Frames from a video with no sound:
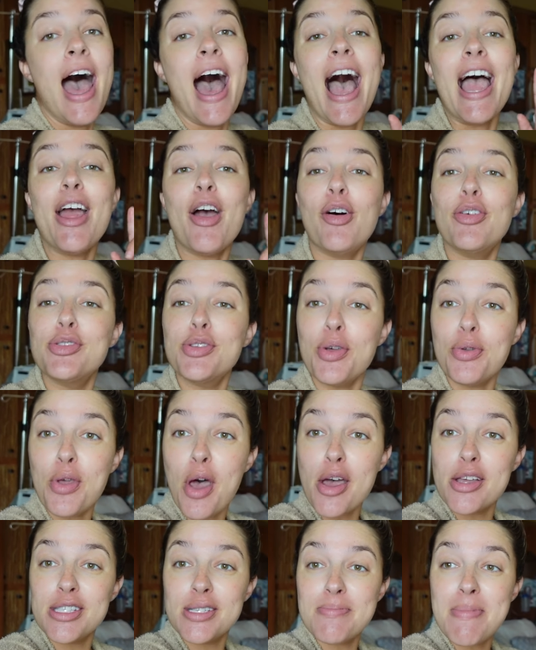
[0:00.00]
I also
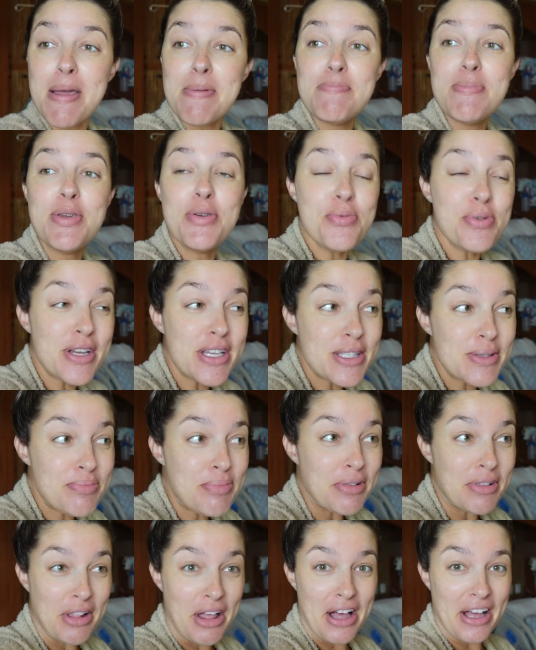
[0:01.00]
lost my mucus
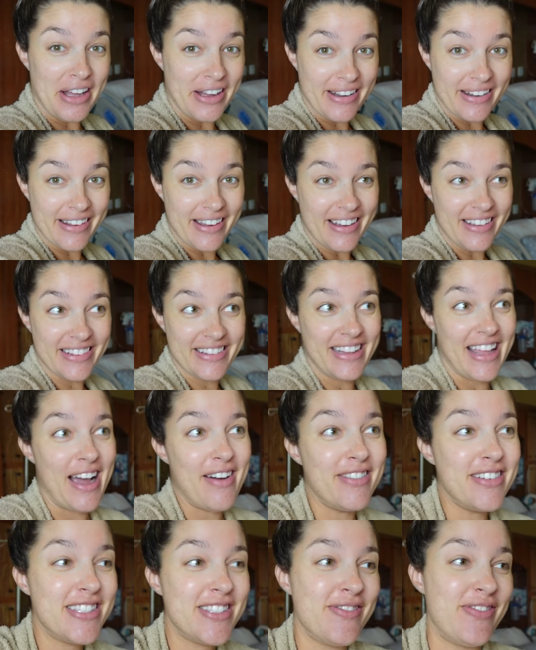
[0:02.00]
plug.
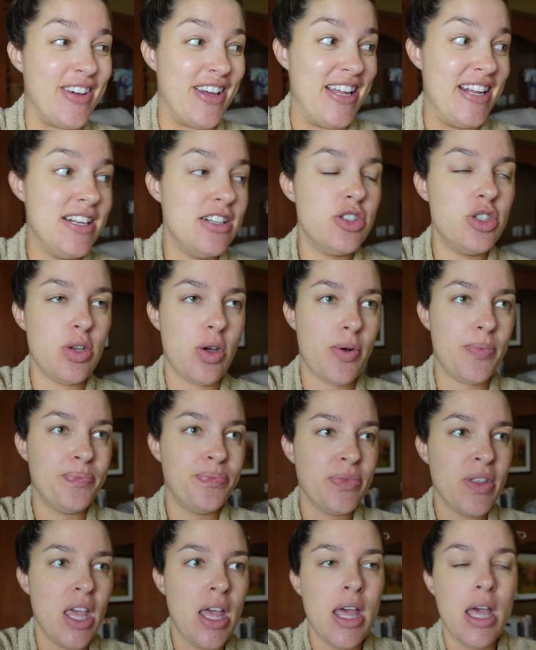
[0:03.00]
That was fun. So
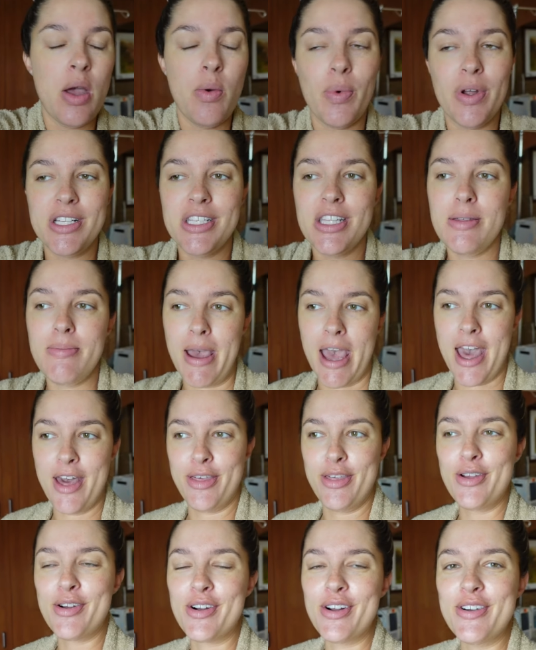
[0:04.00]
went to the
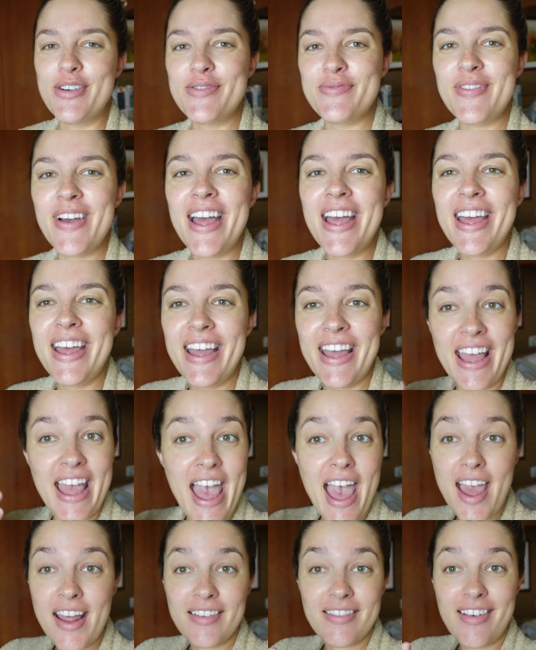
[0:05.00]
bathroom,
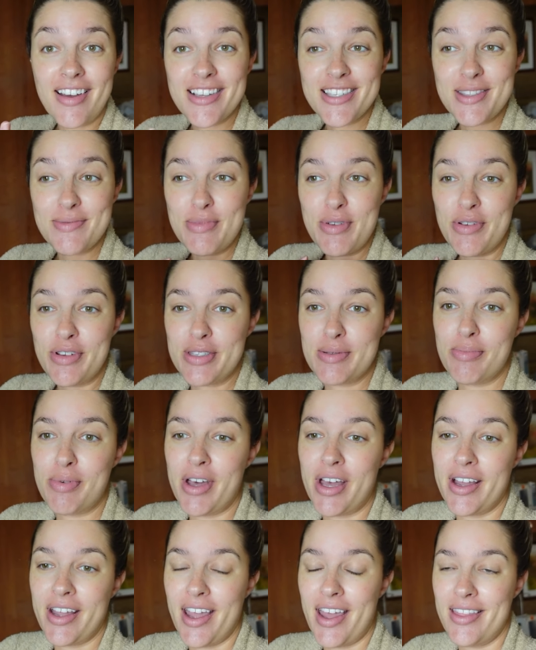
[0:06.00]
and lost the mucus
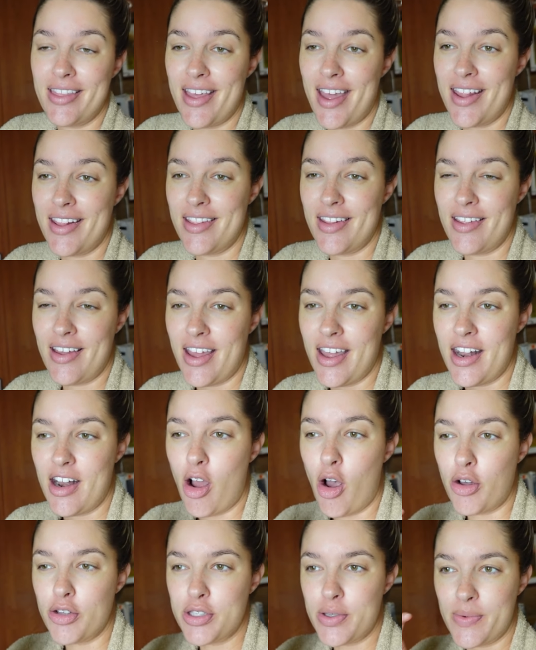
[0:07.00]
plug. And then it
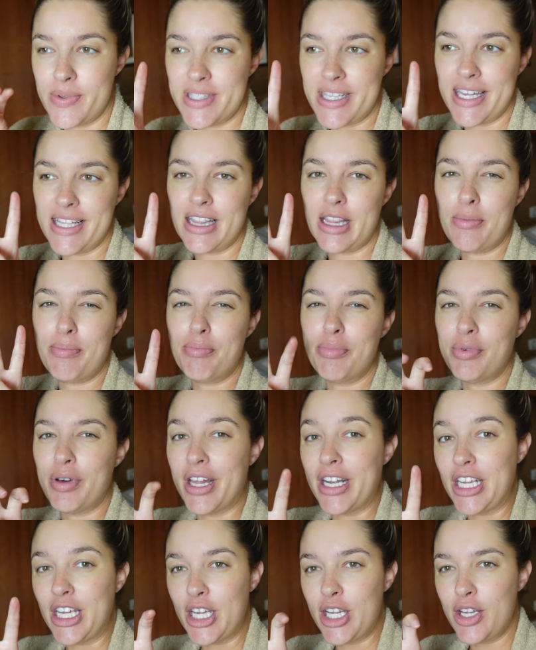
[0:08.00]
also was like the
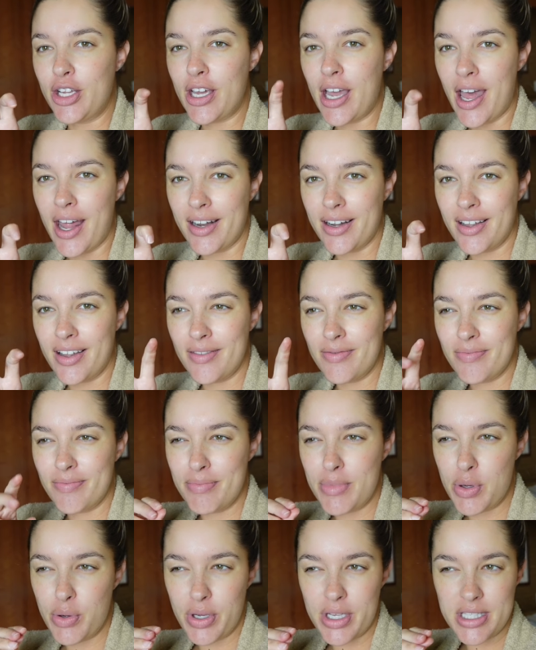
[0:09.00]
bloody kind of
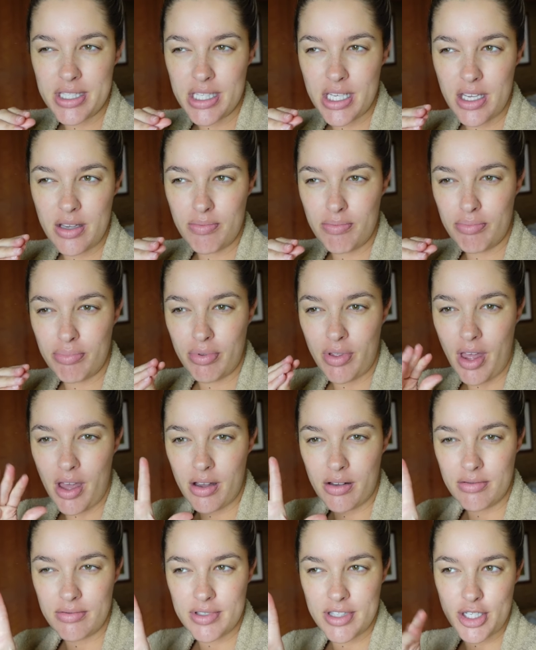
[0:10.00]
mucusy
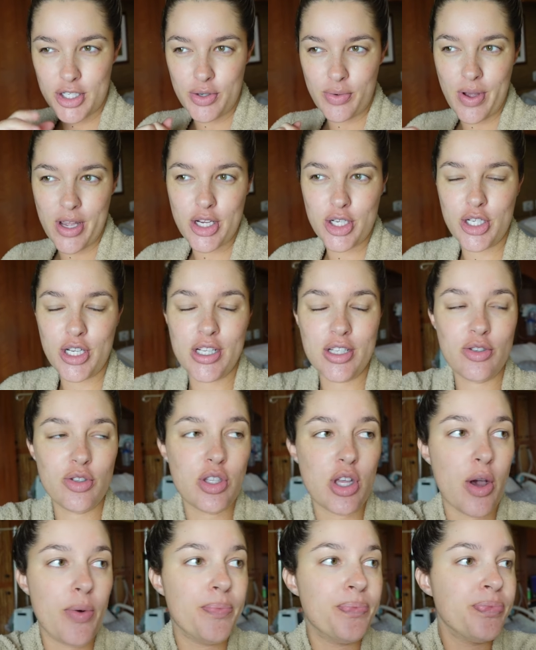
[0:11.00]
plug situation.
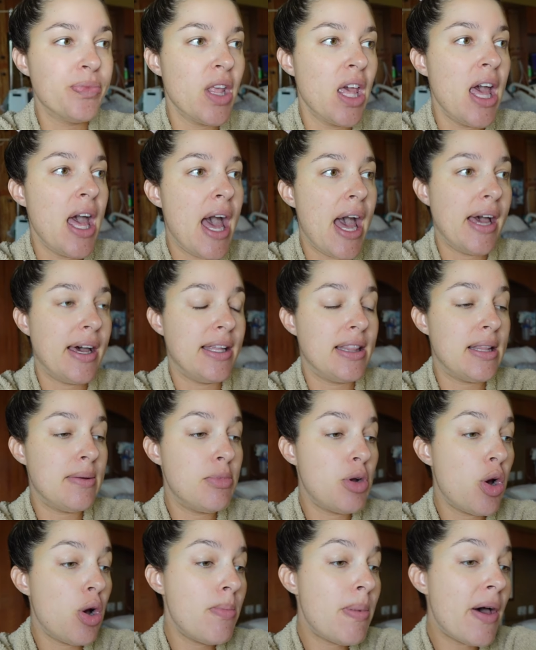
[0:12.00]
So I let them
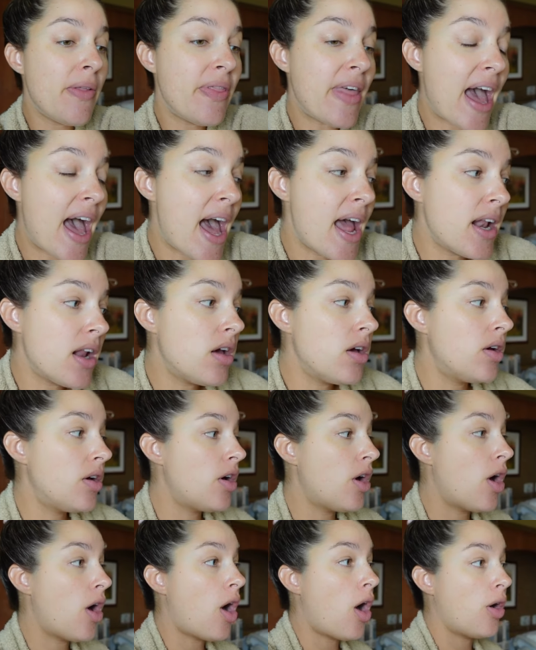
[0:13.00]
know about that
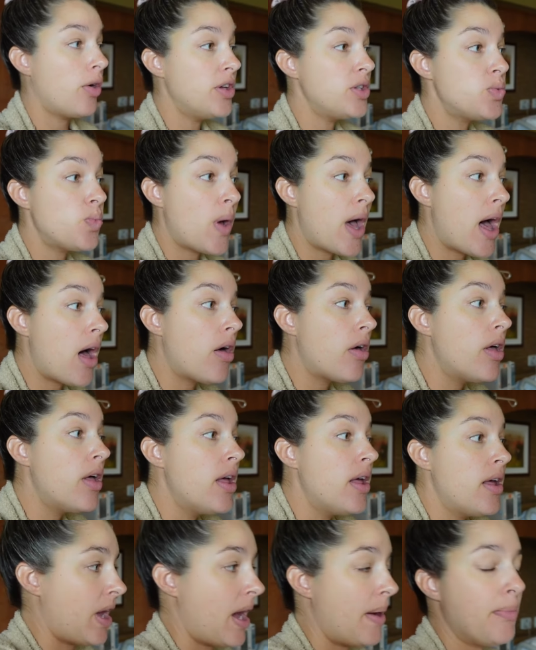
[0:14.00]
all is well.
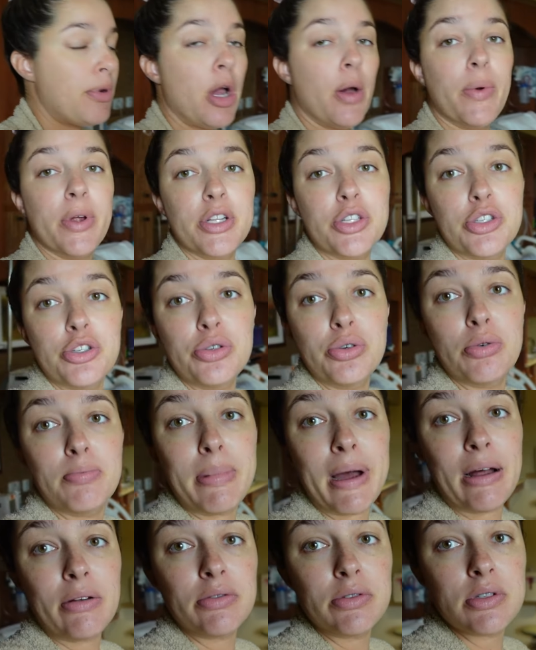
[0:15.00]
I'm going to
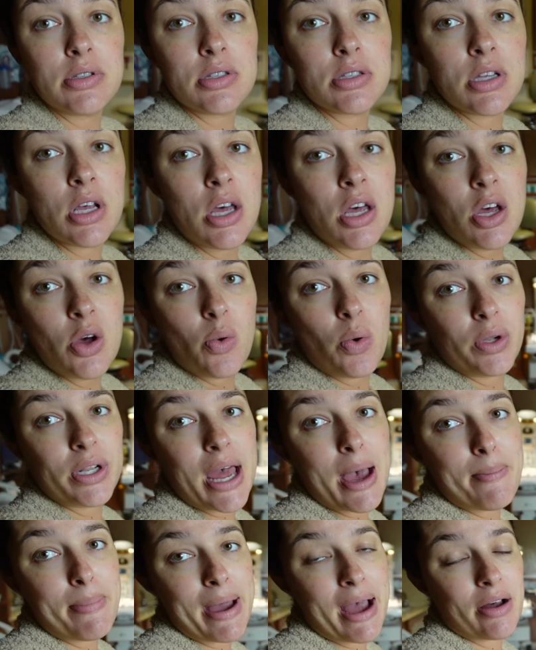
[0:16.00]
bounce, well
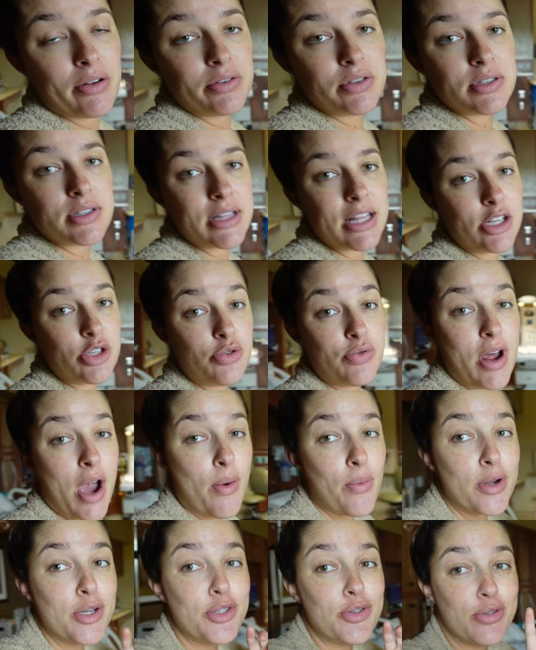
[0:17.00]
not bounce, they do
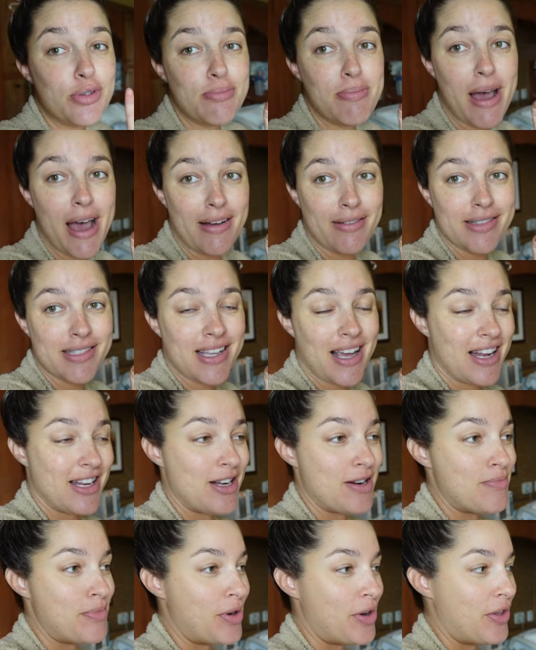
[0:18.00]
not want you to bounce on
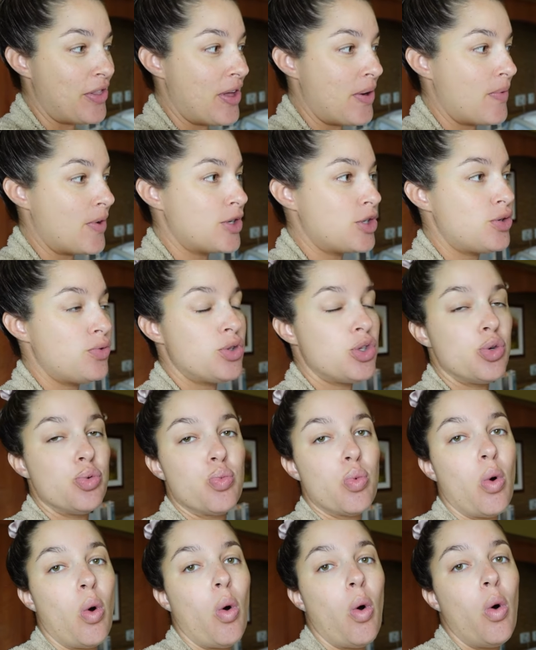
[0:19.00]
your ball. They want you to
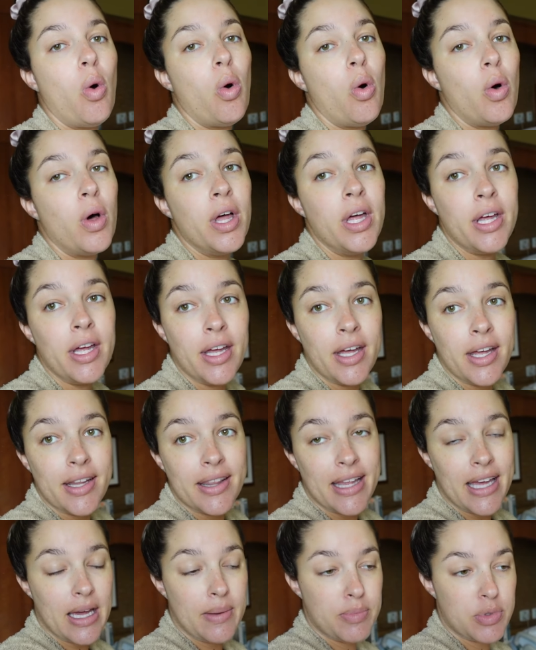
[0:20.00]
roll
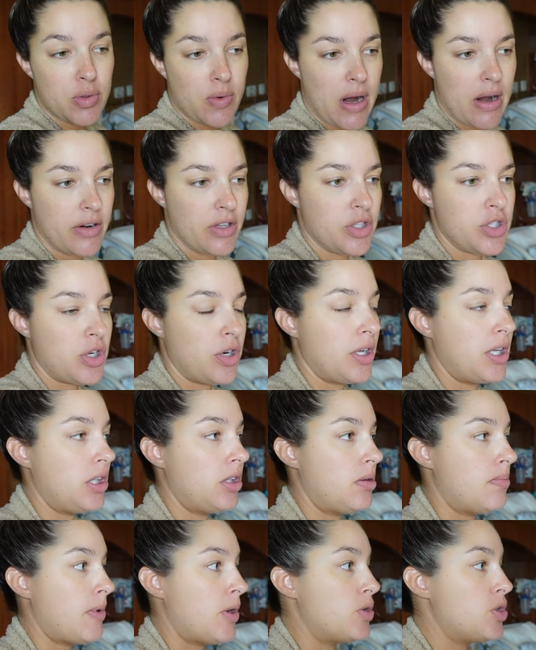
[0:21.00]
the hips around in
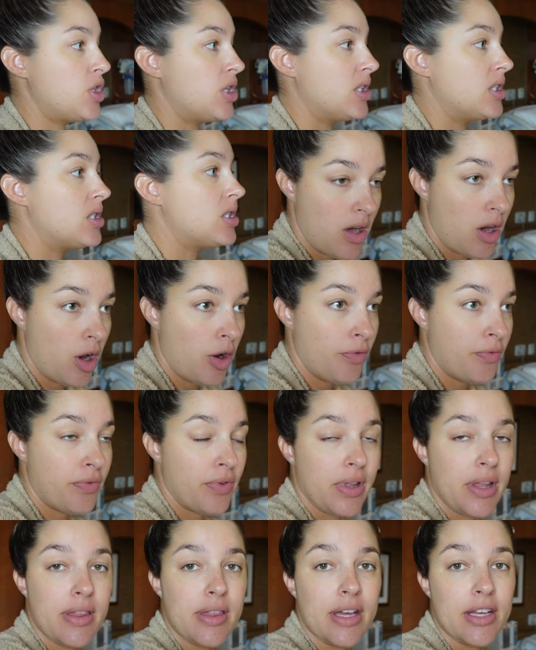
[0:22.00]
circular motions.
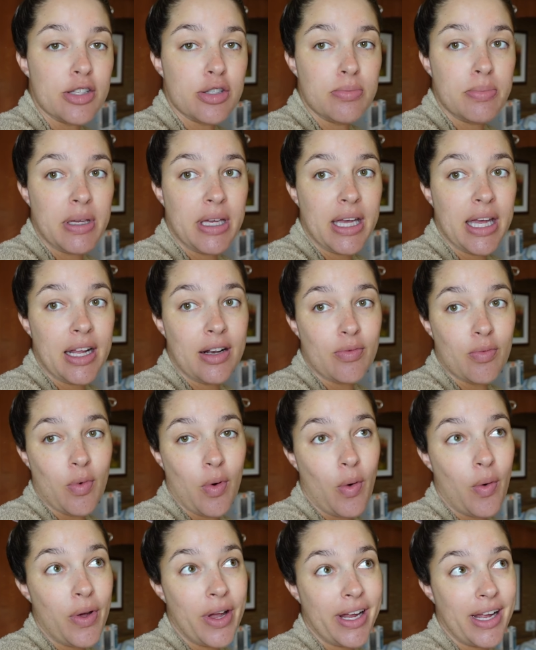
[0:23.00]
Hopefully things will be getting
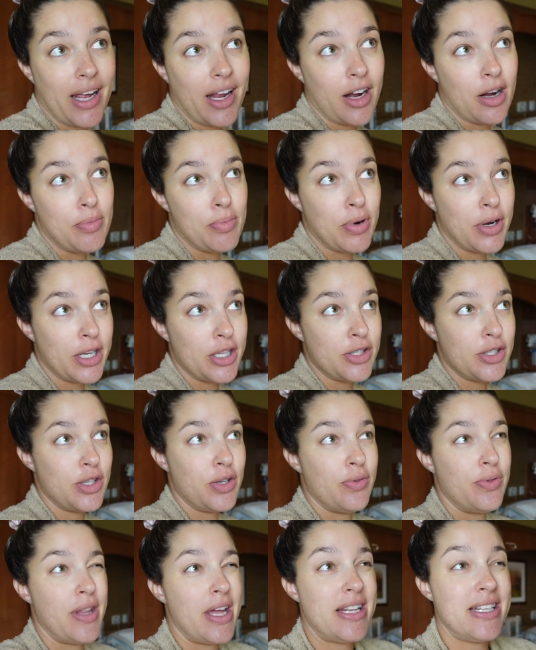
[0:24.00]
rolling here pretty
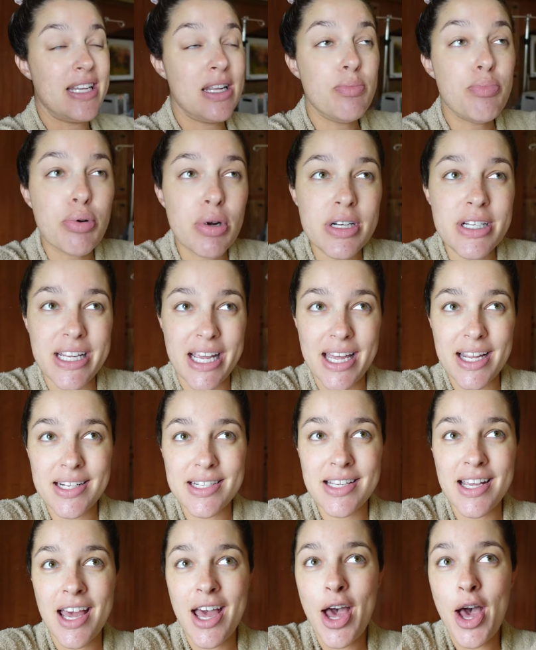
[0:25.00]
soon. They did predict,